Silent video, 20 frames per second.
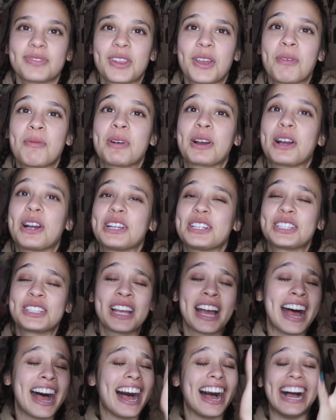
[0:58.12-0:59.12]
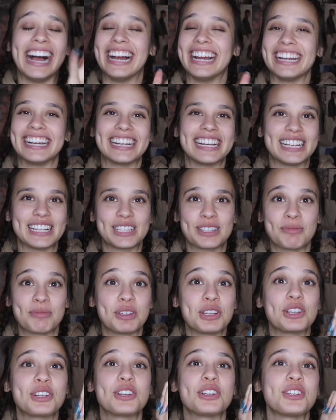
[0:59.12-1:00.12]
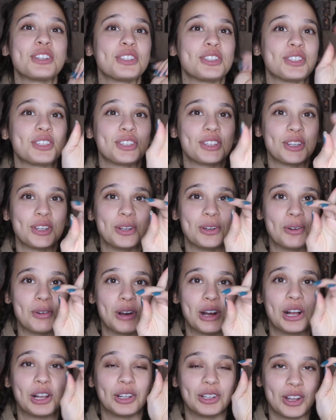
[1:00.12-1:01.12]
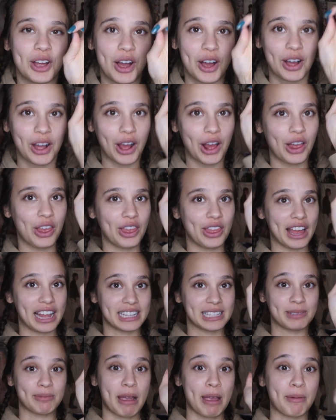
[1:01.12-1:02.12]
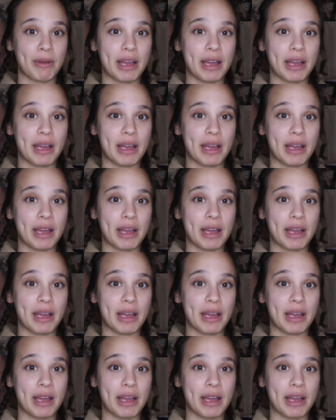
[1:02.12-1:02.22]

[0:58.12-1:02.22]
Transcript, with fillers: Oh my gosh, hi, it's been too long, that's my